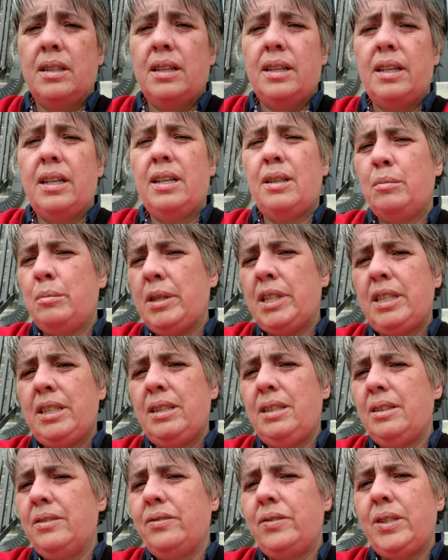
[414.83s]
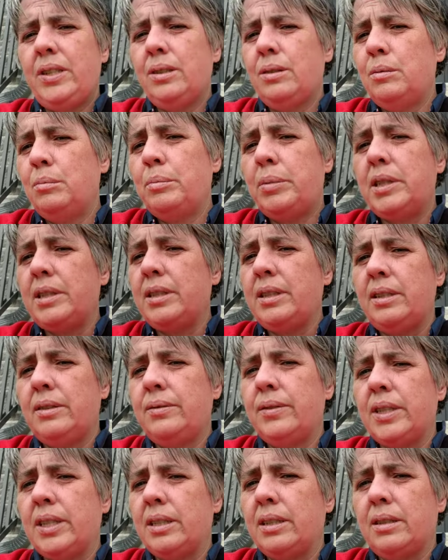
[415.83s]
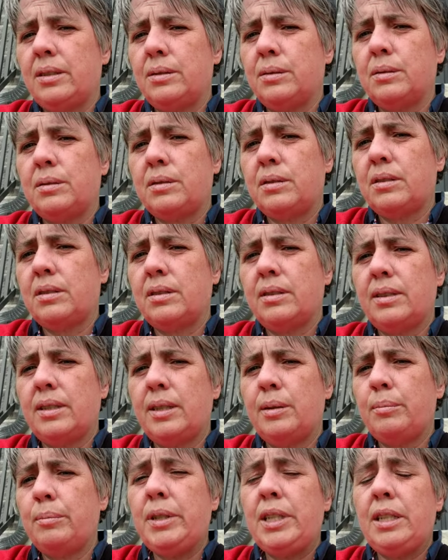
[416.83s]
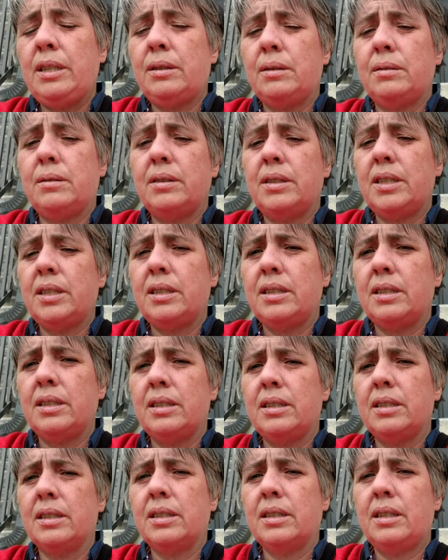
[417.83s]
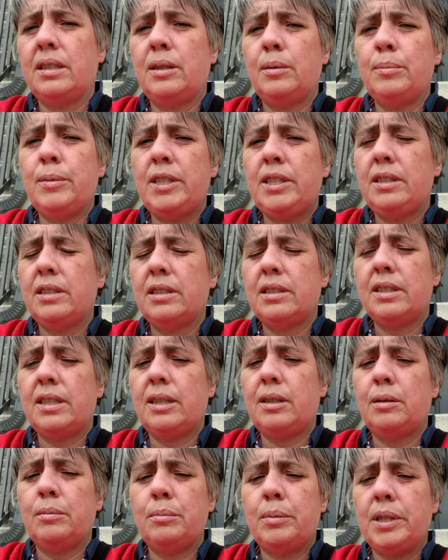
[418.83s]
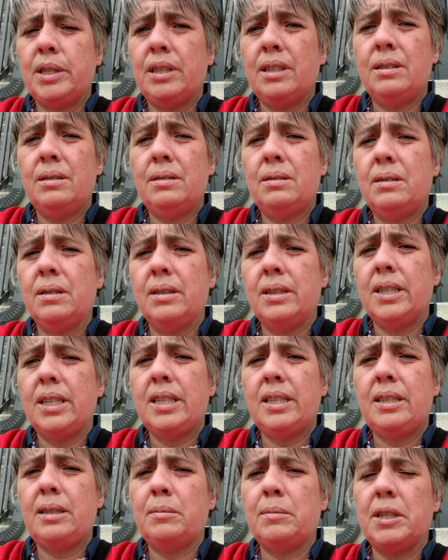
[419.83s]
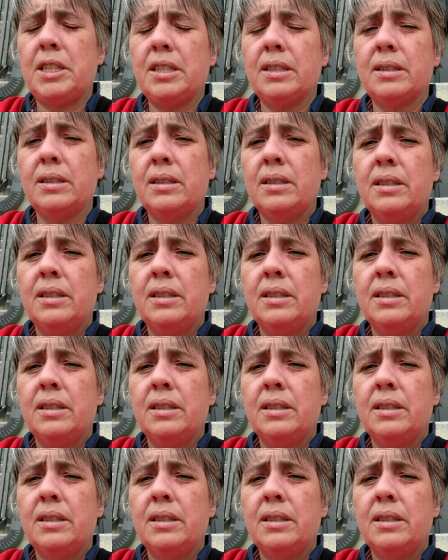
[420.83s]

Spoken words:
How many of you believe in ghosts? Let me know in the comments down below or anywhere.